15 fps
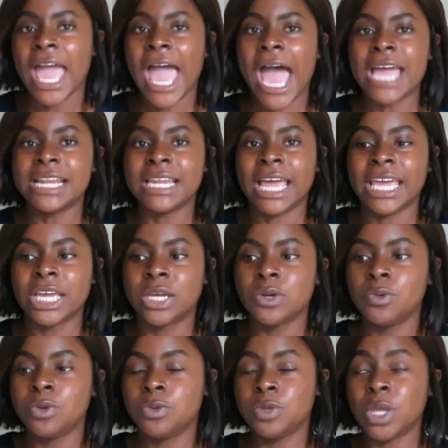and like
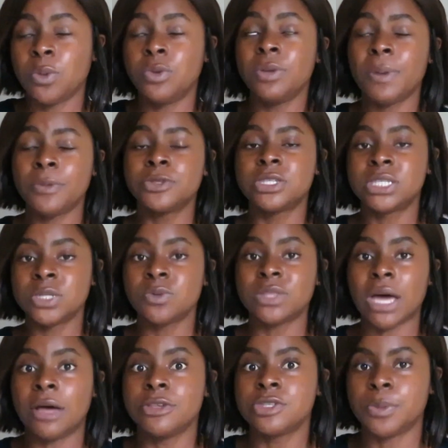they wouldn't be able to sit
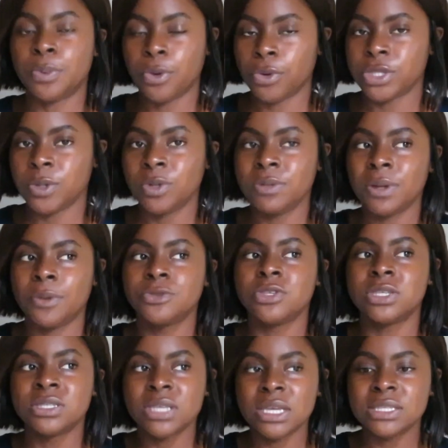without support. They wouldn't be able to
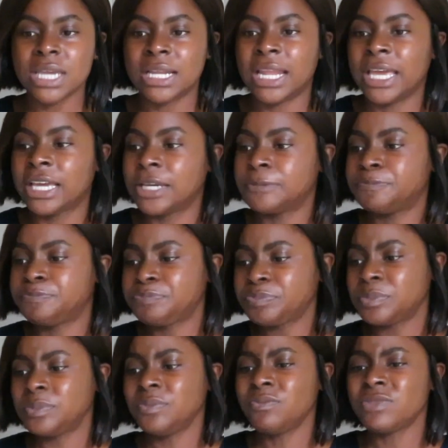sit and like
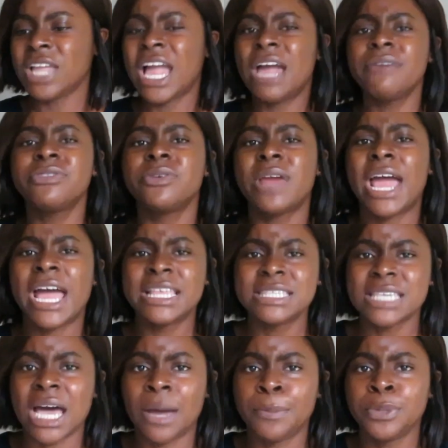have their
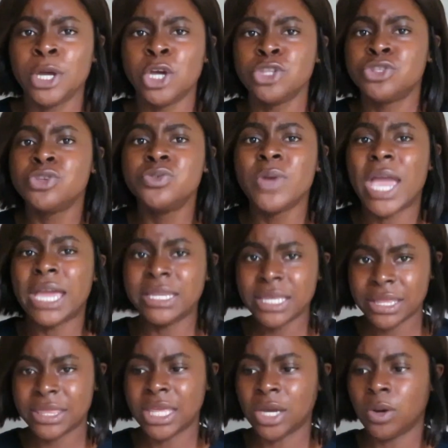hands up to do
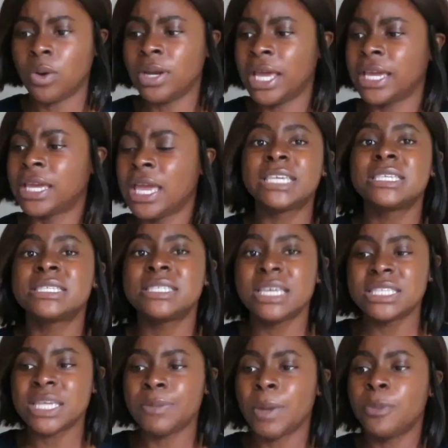anything, or like
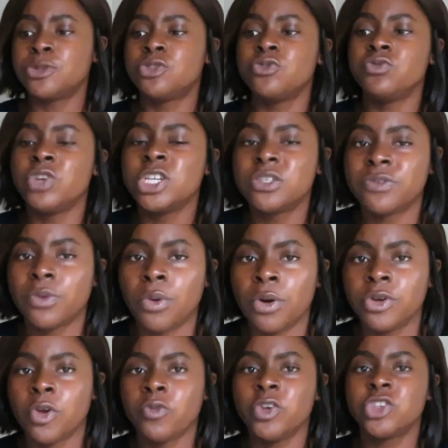sit and be able to reach
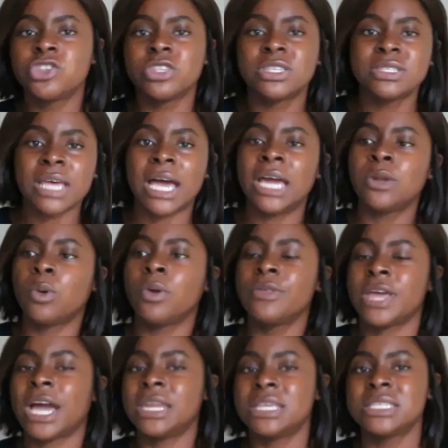forward or reach to the side, all
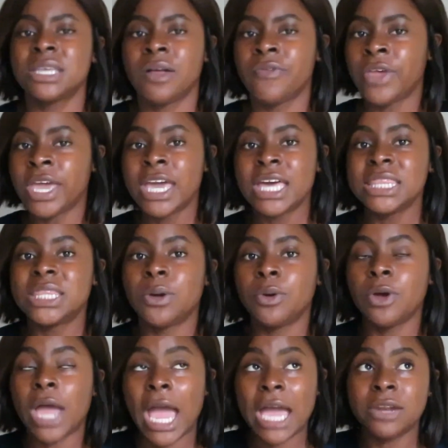that kind of stuff. They
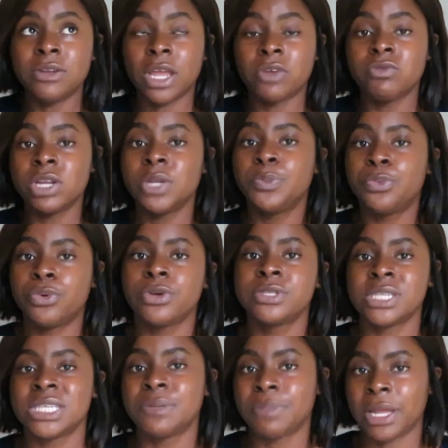all had like really poor
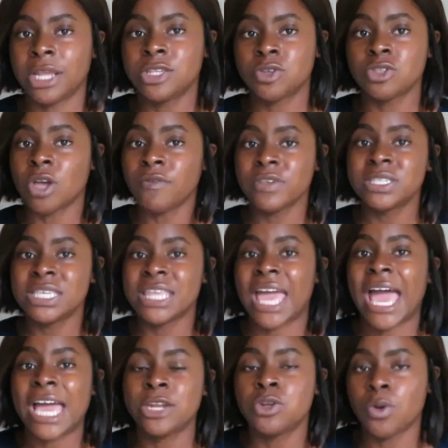sitting balance, because obviously they
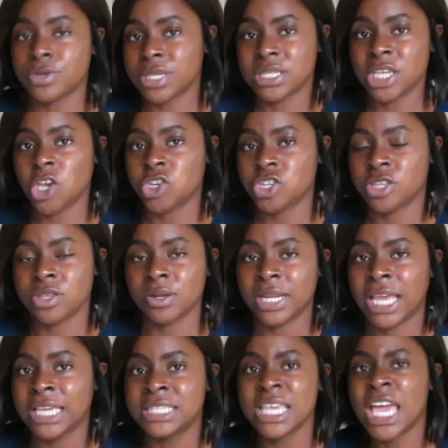had no sensation in their
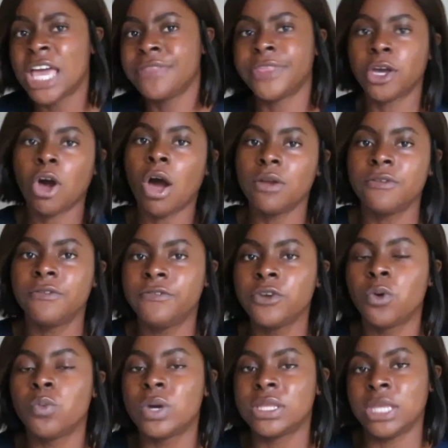legs. They can't feel
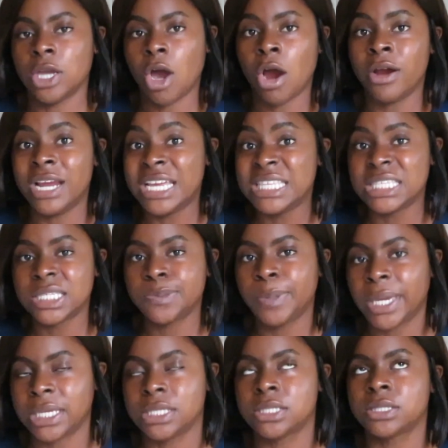where they are in
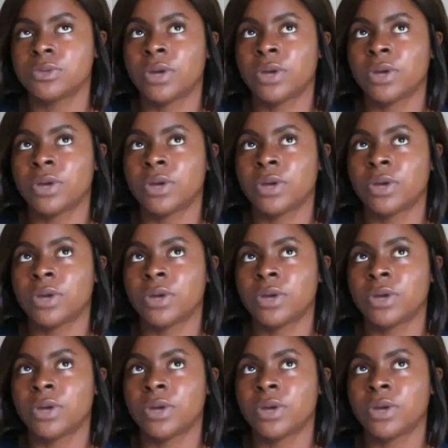space,